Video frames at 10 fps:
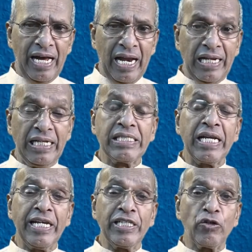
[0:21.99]
and
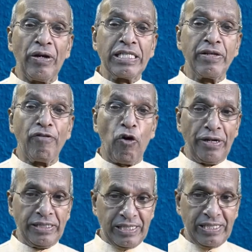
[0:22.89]
listening to His
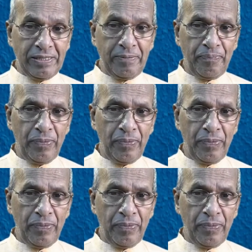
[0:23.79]
voice.